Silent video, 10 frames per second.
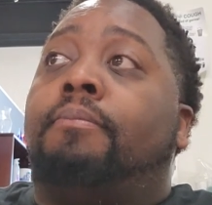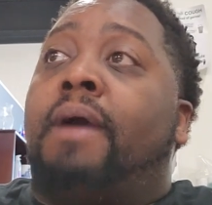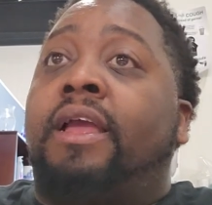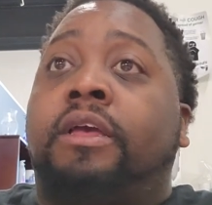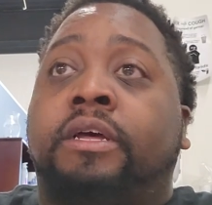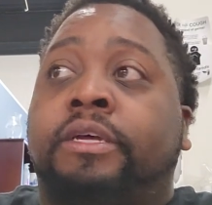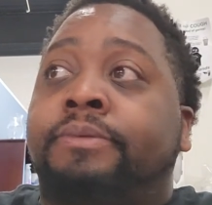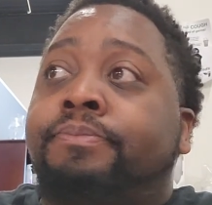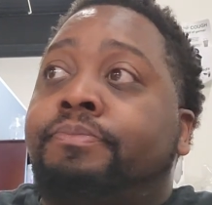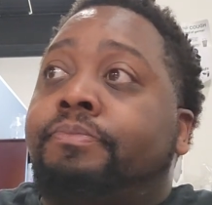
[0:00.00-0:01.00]

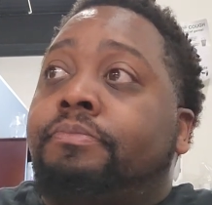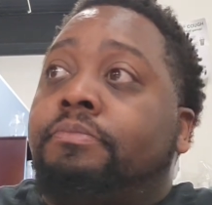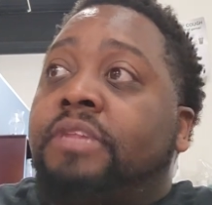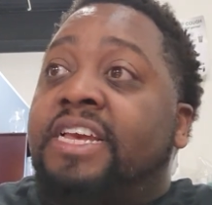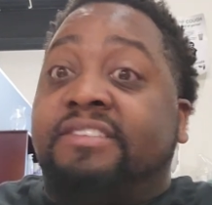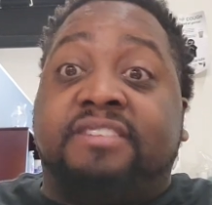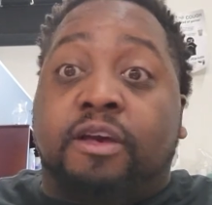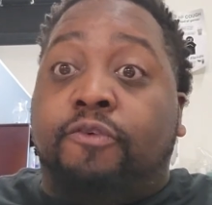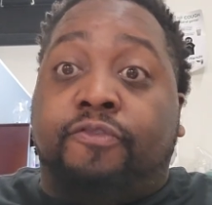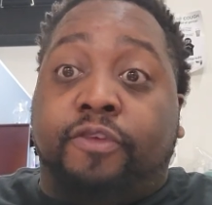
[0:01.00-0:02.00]
Micah
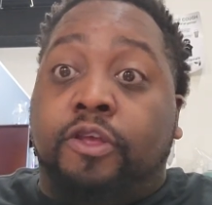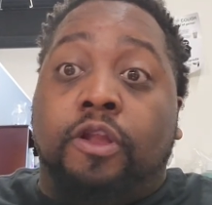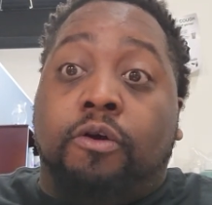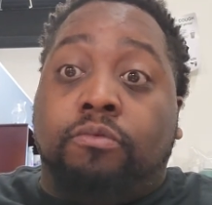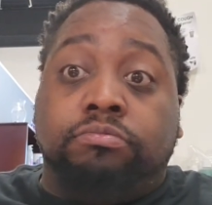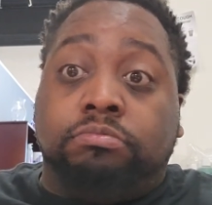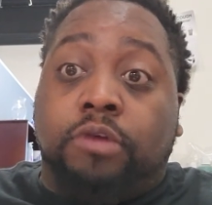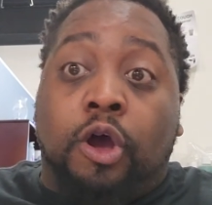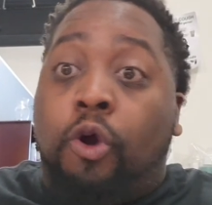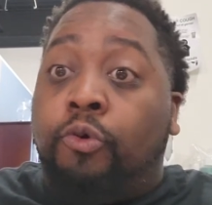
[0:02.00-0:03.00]
himself, you know,
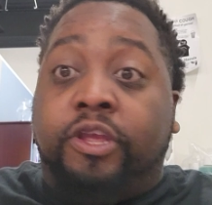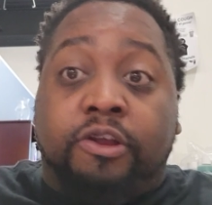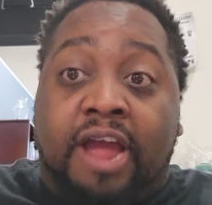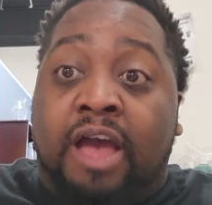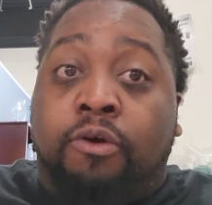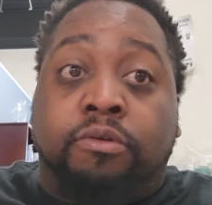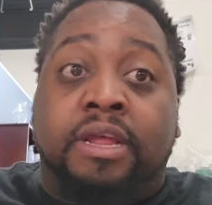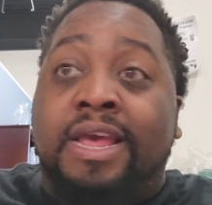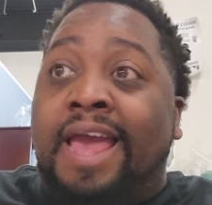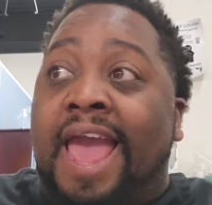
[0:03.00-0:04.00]
a whole year
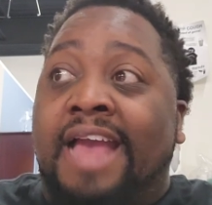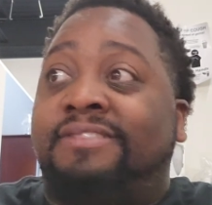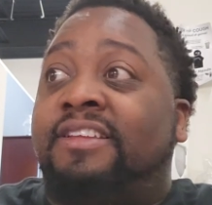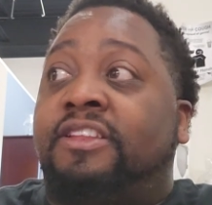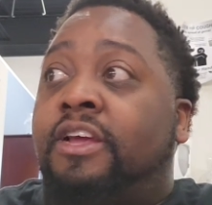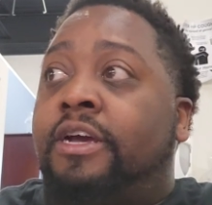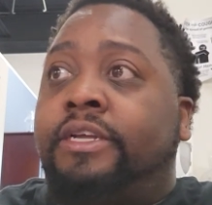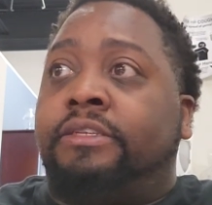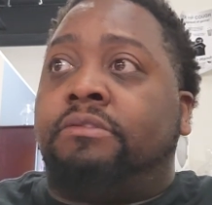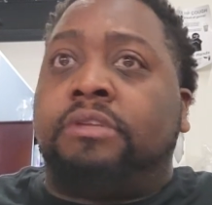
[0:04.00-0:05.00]
out, hasn't
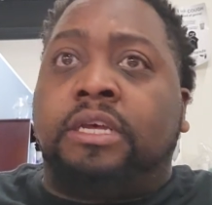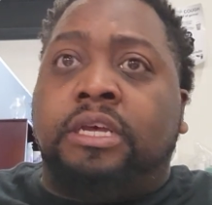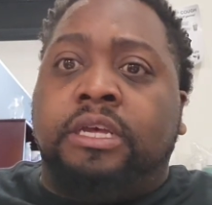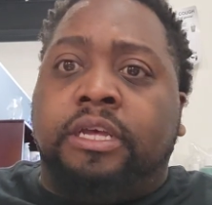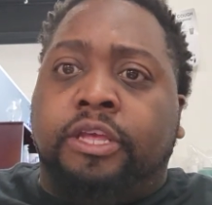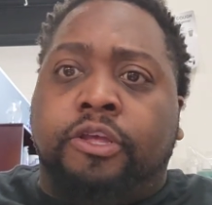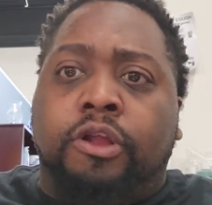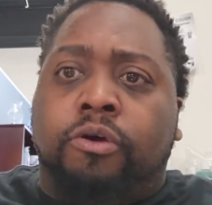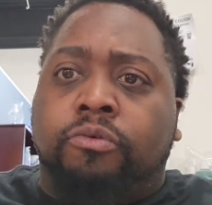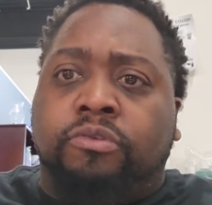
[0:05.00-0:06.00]
done, you
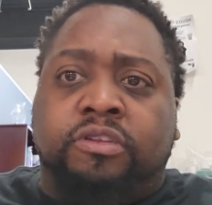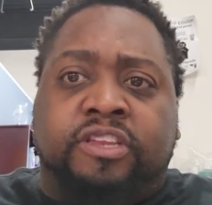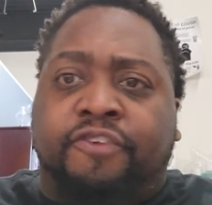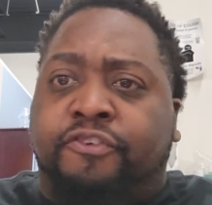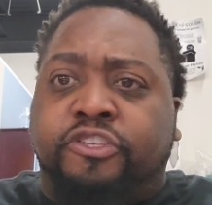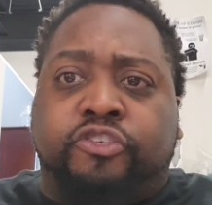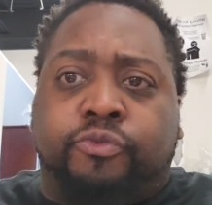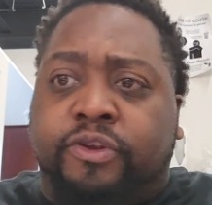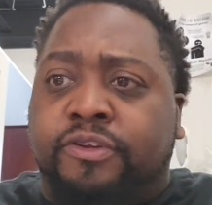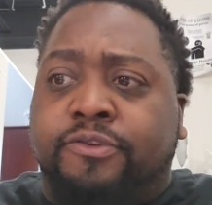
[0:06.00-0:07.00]
know, different
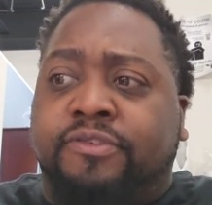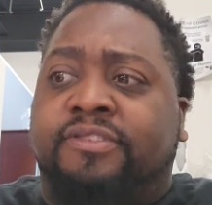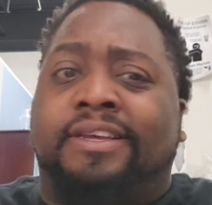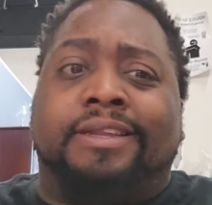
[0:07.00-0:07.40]
drills